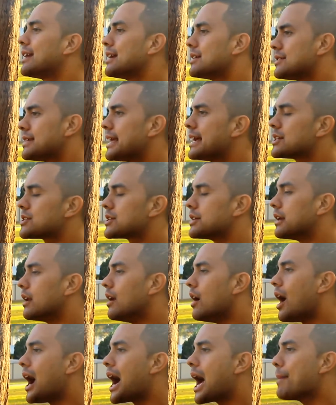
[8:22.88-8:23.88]
attention.
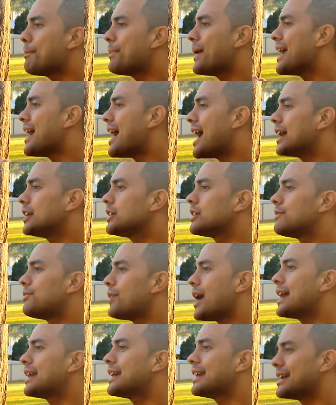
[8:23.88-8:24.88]
I pay
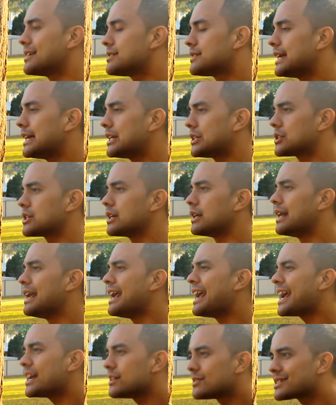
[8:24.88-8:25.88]
undivided attention
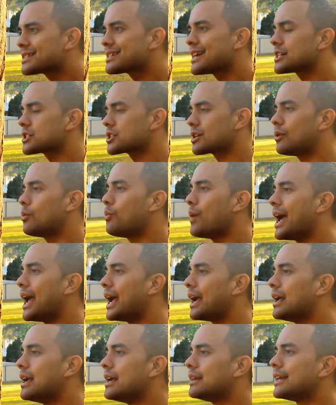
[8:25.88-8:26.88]
in such a
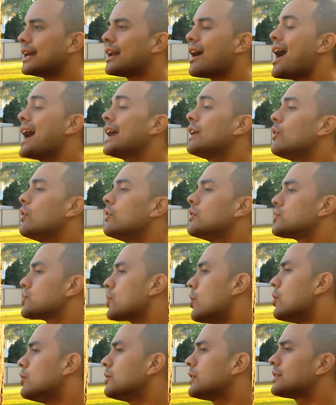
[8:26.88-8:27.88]
way that I notice
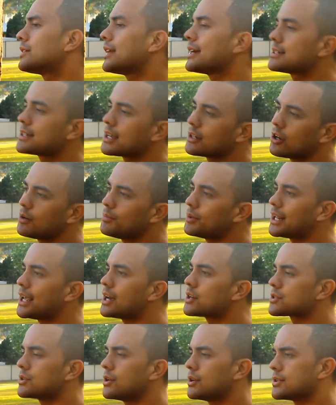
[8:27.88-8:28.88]
all the things that nobody
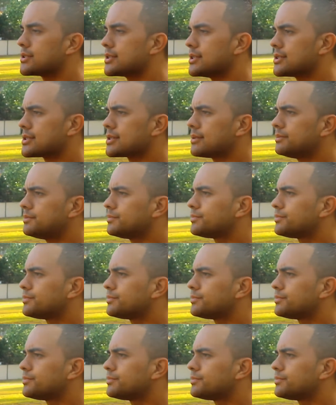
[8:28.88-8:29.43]
else notices.